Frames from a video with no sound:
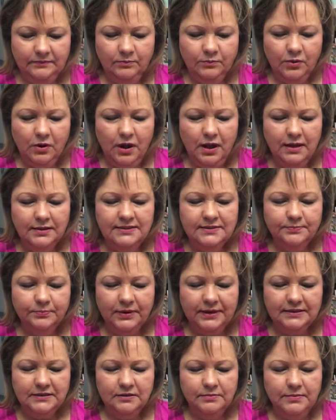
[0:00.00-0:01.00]
Broad
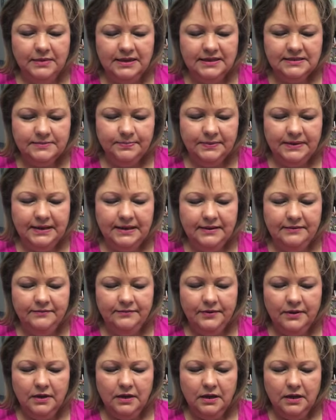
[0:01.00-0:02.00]
Spectrum SPF
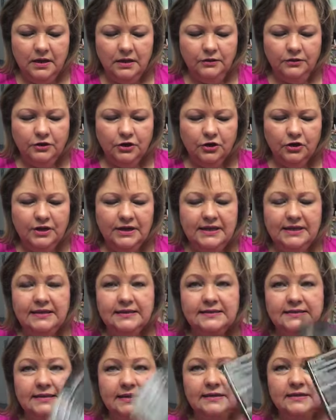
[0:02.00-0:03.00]
30
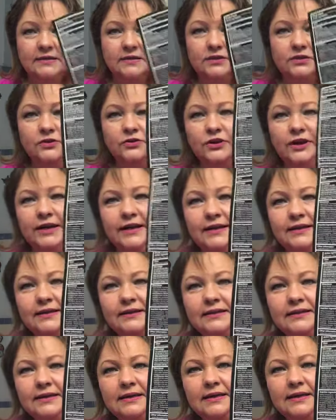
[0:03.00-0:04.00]
Sunscreen.
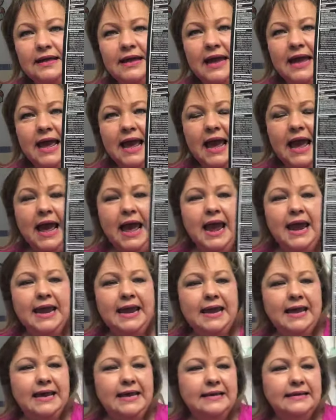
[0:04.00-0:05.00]

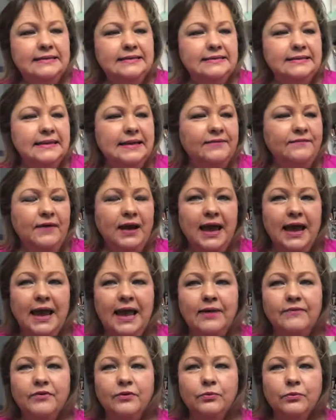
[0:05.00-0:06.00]
And if I
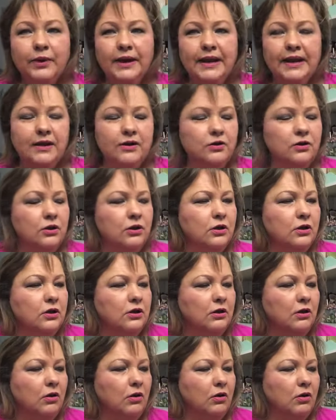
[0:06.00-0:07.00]
have a
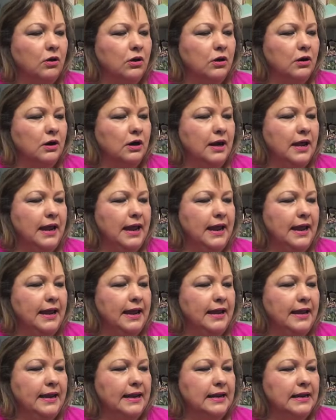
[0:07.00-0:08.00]
wrinkle or
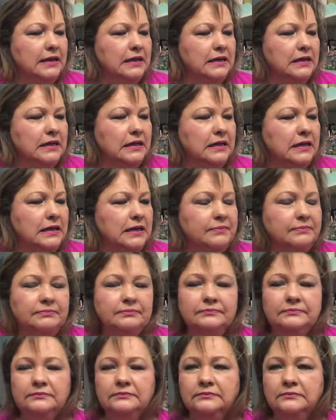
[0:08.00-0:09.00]
a um,